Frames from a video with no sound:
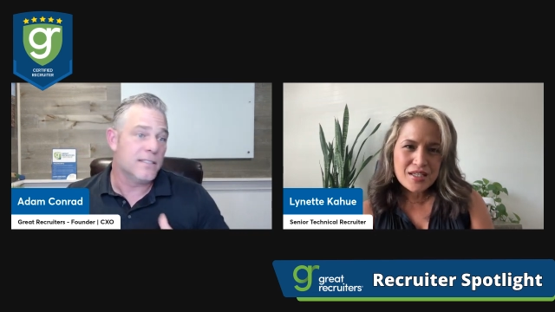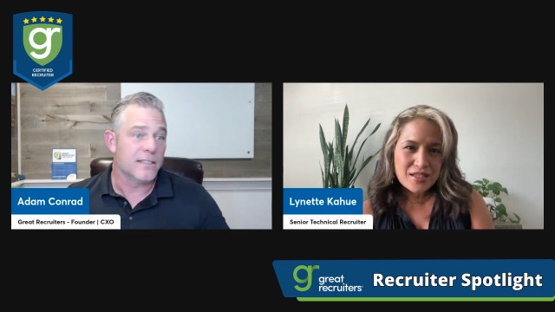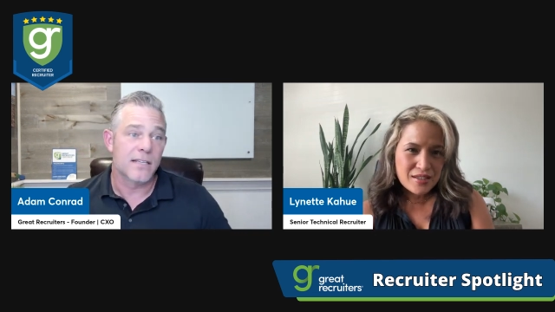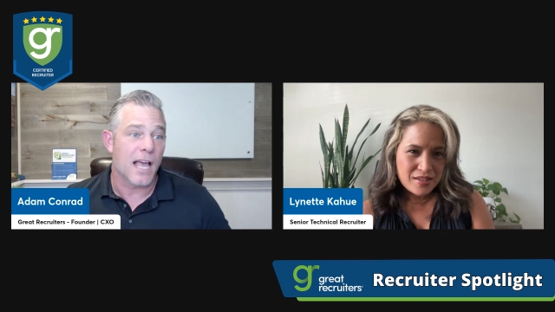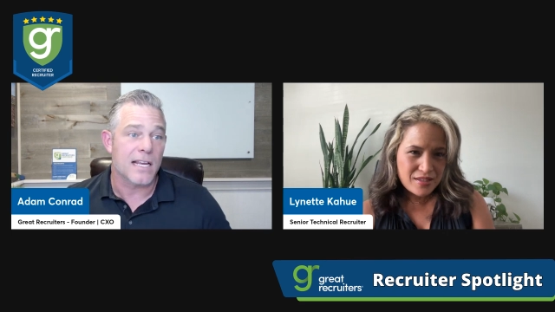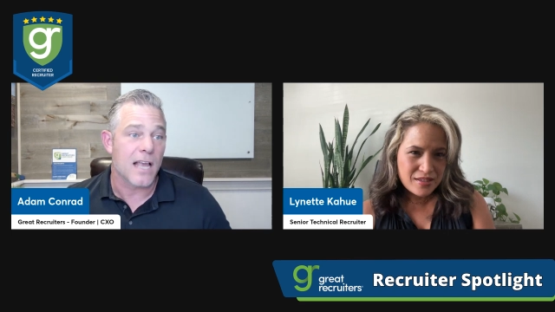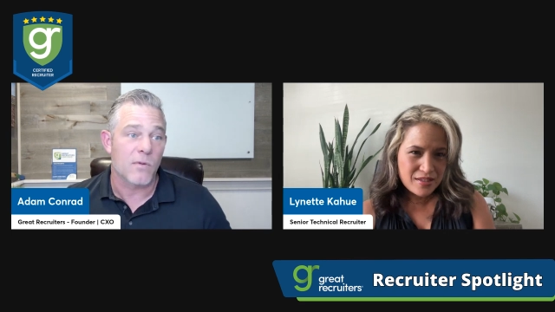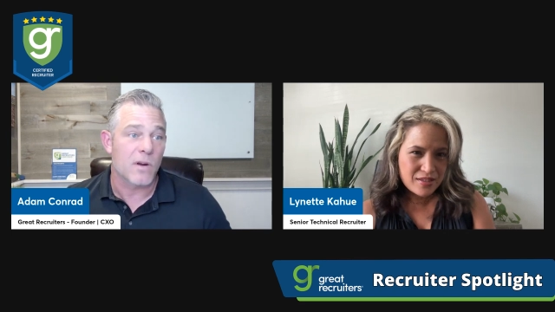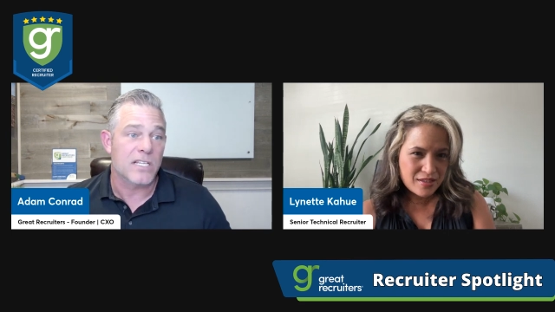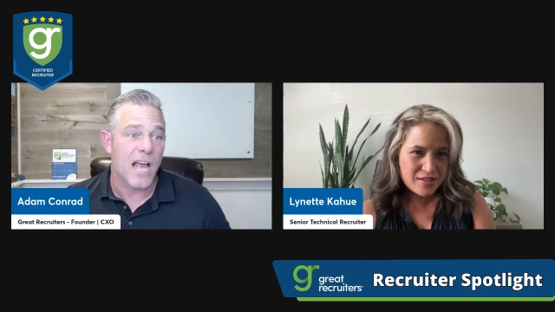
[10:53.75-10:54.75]
Speaker 1: I, I,
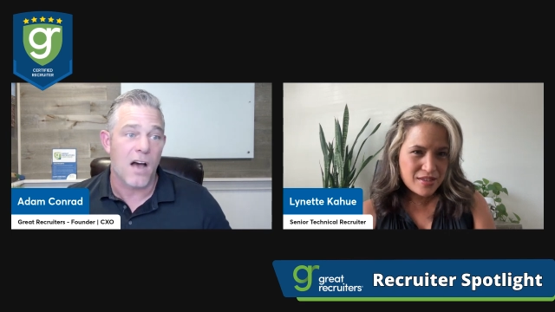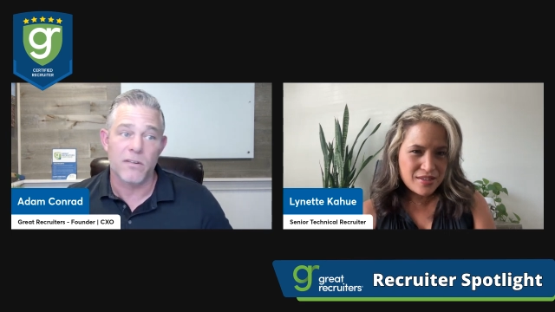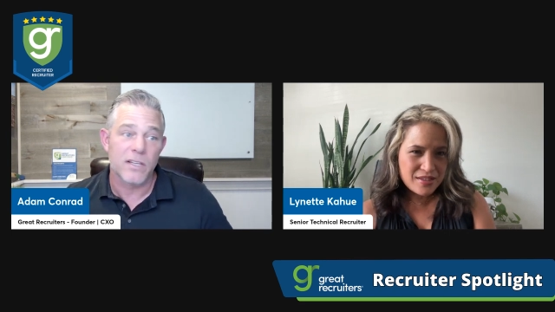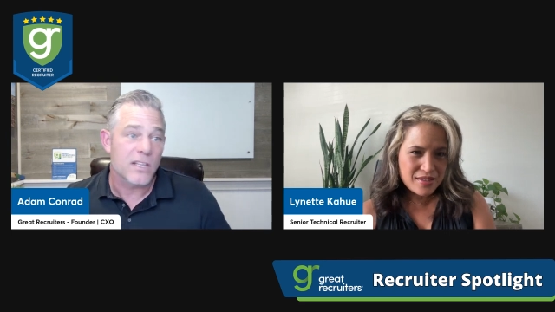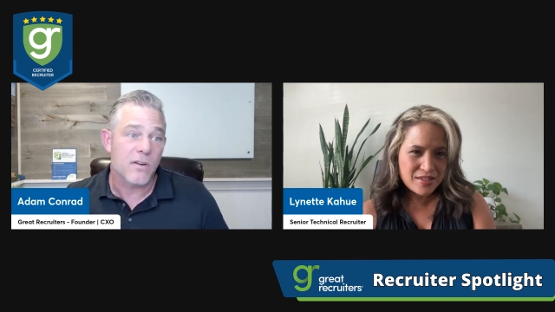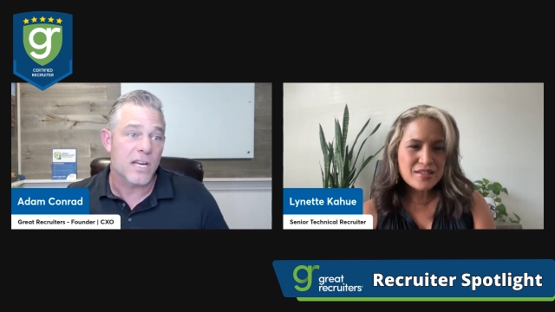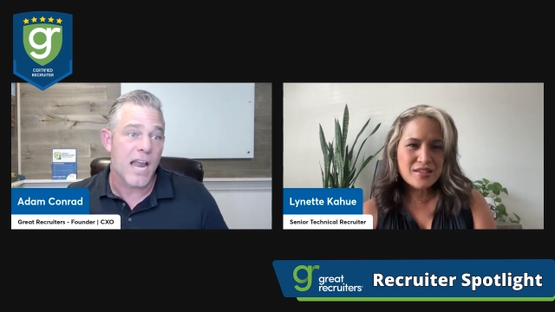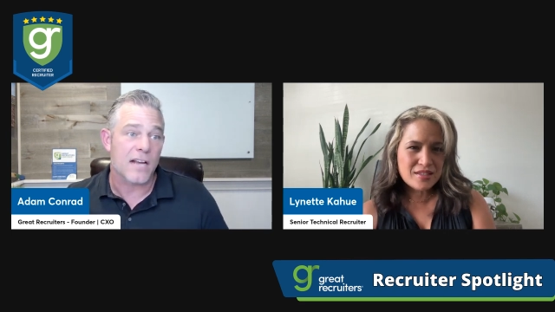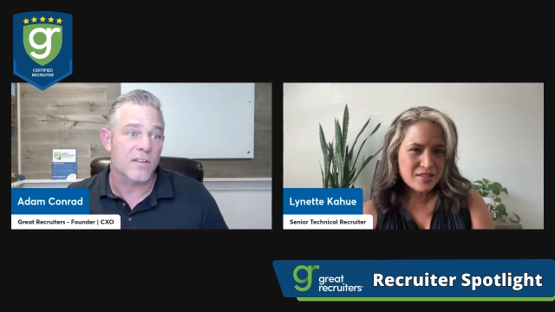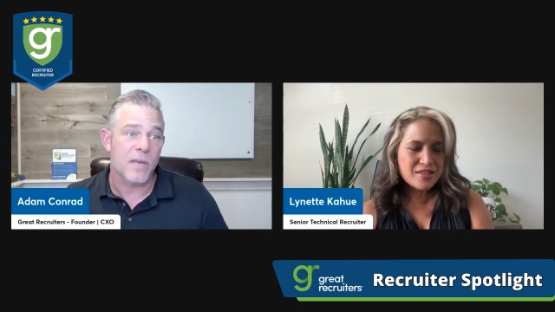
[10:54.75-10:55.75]
reach out, you connect
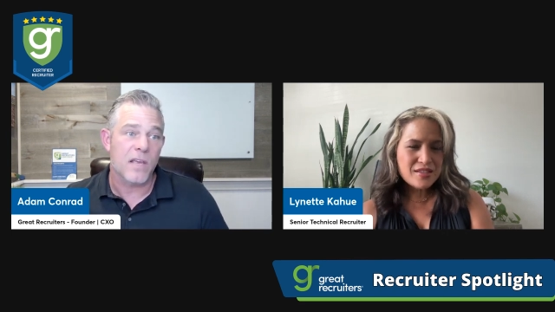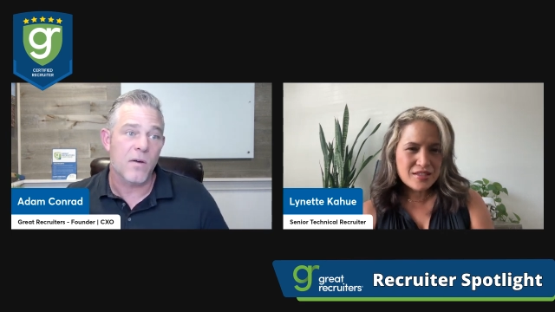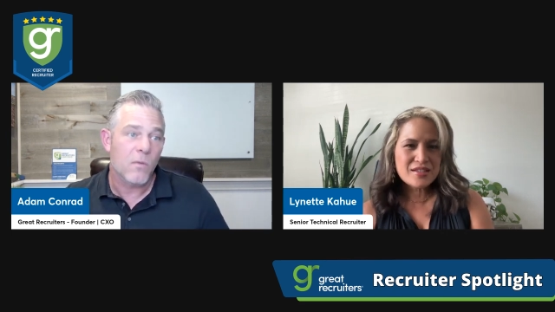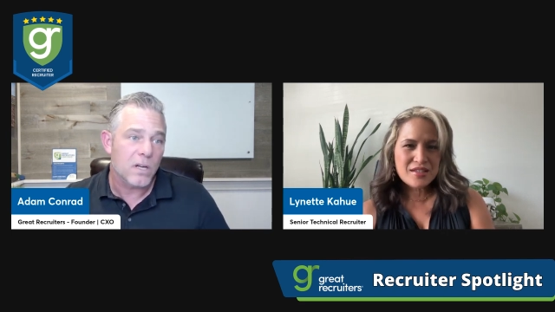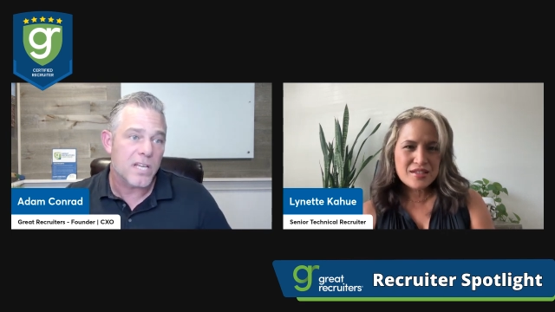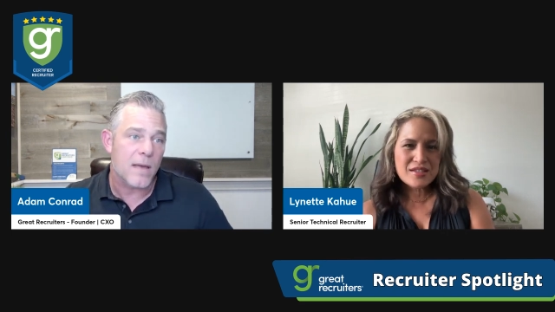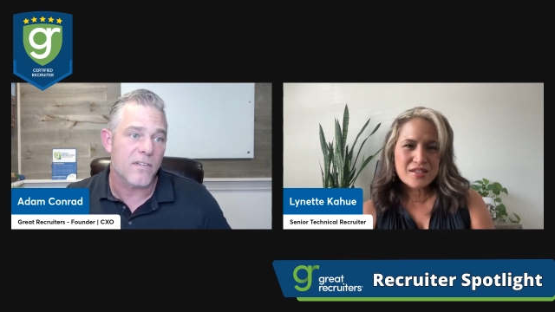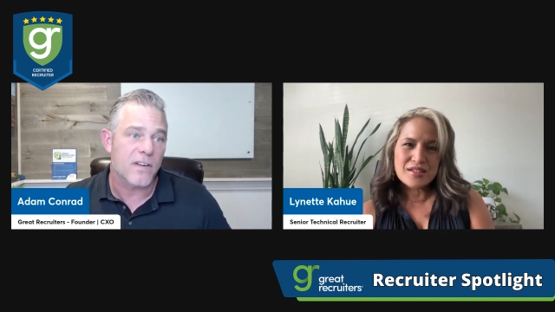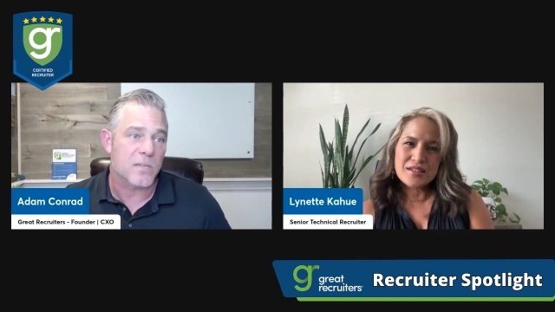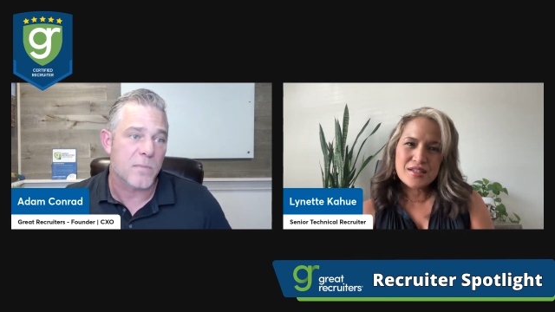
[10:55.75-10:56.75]
with me. What type of
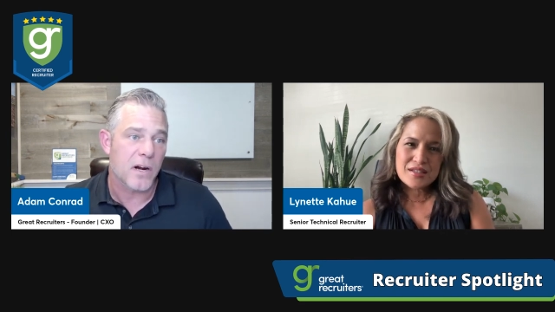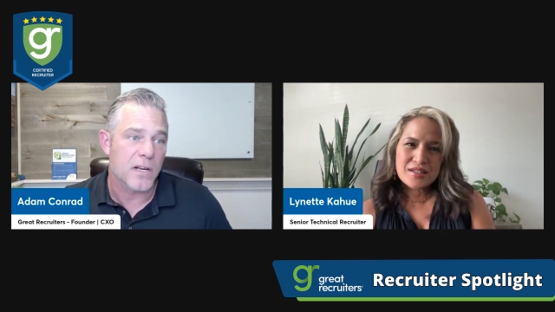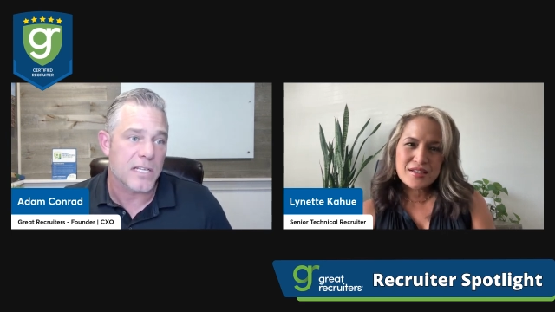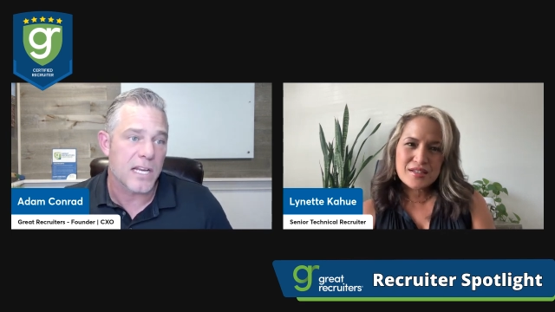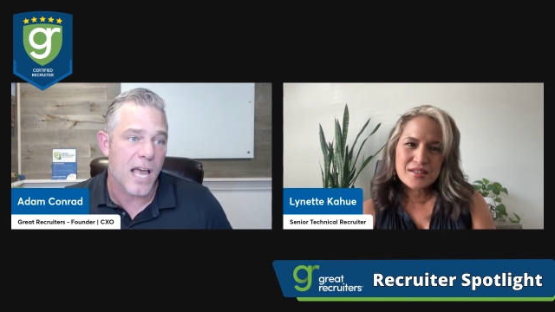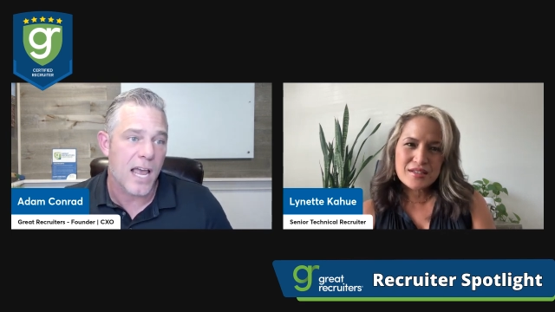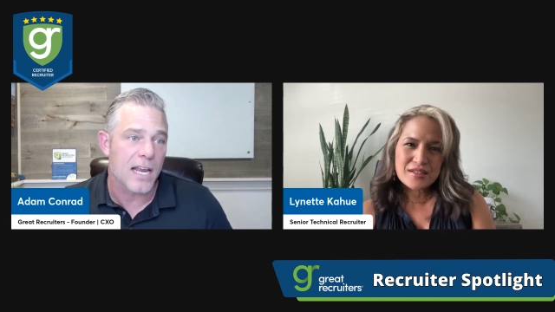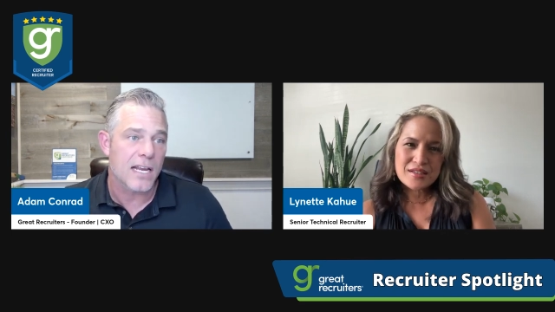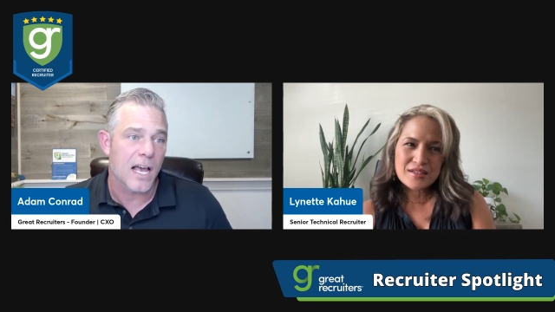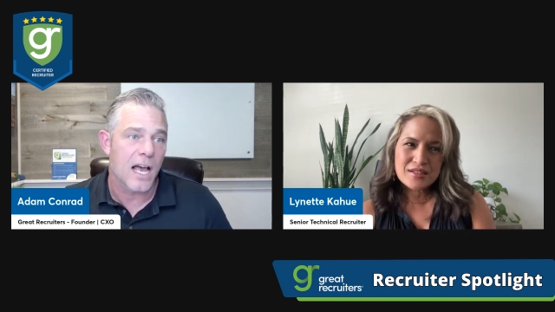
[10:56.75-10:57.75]
experience can I
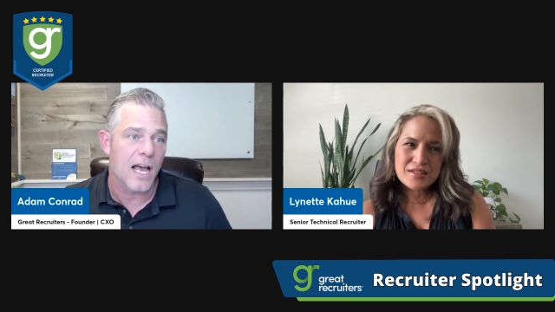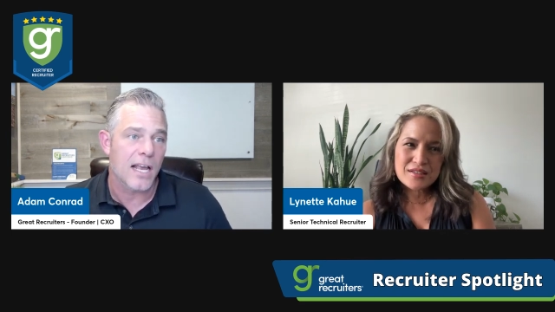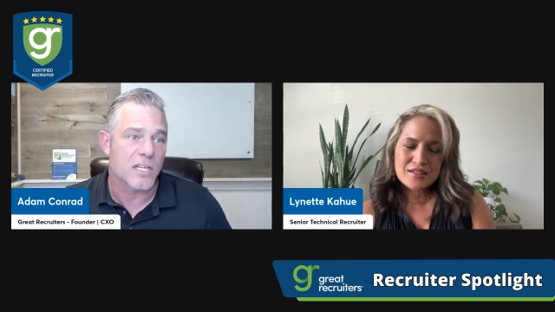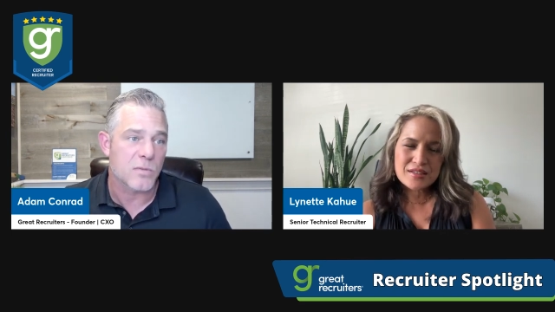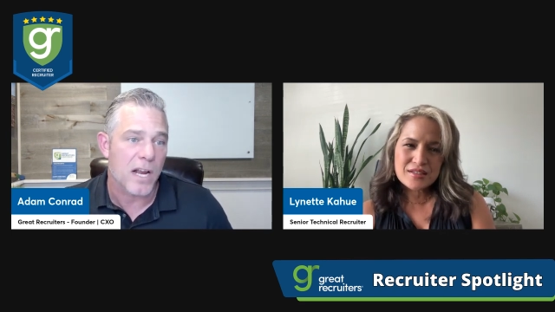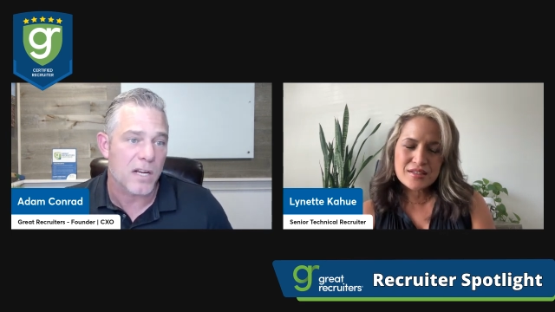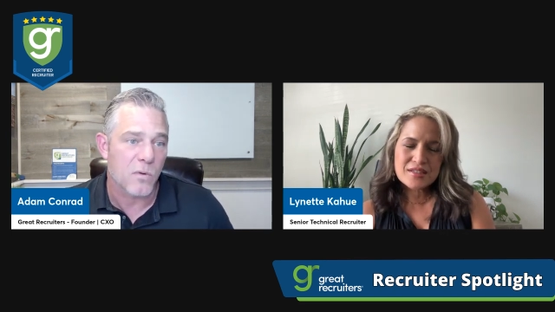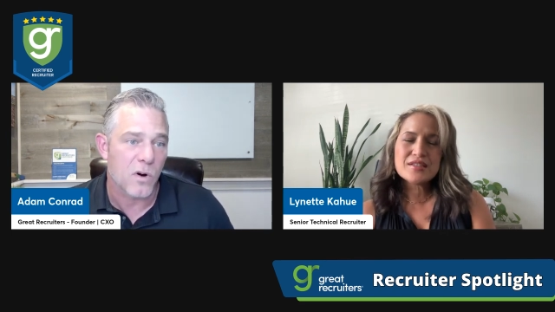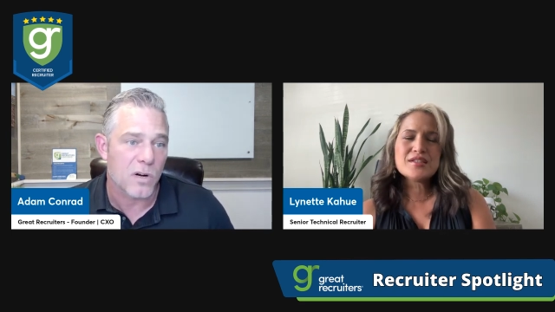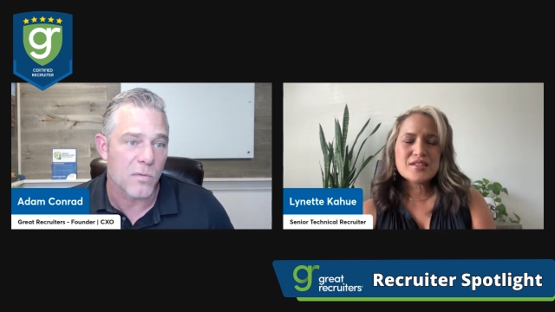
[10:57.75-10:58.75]
uh, expect
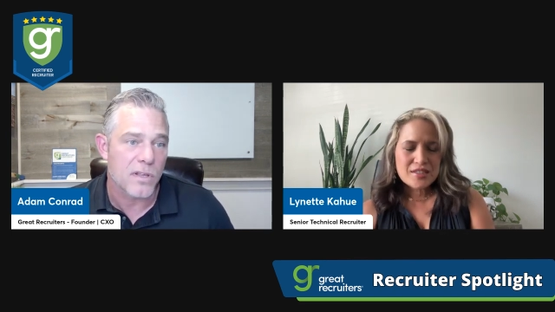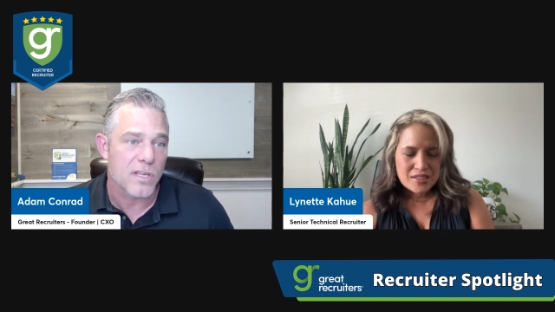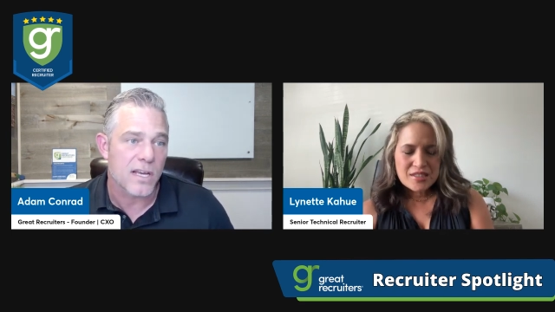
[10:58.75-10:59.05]
working with you?